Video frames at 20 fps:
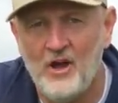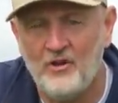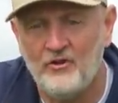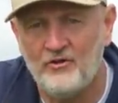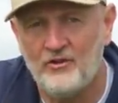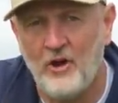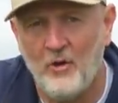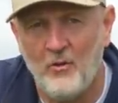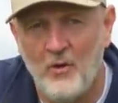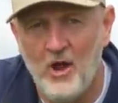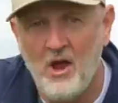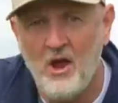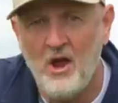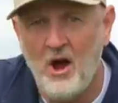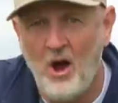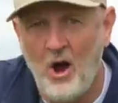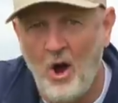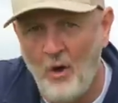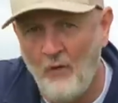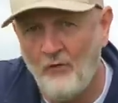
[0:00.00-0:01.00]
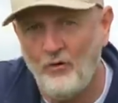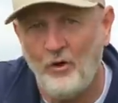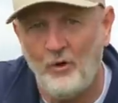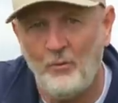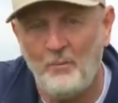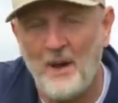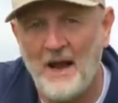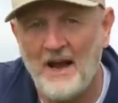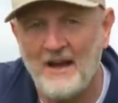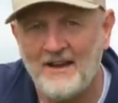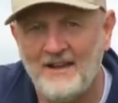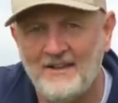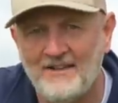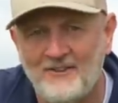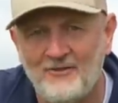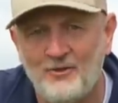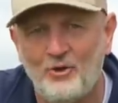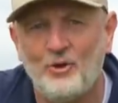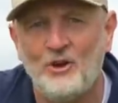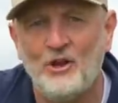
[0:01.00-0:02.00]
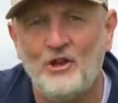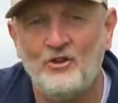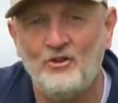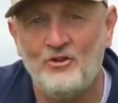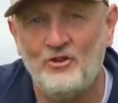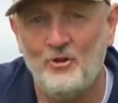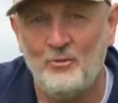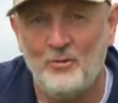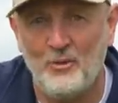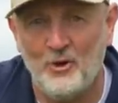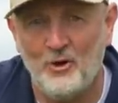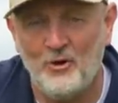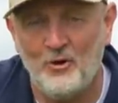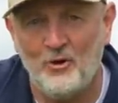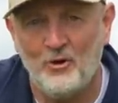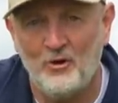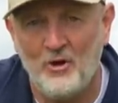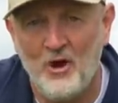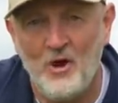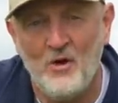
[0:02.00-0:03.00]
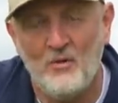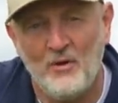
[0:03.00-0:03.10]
So Overall package is looking super good.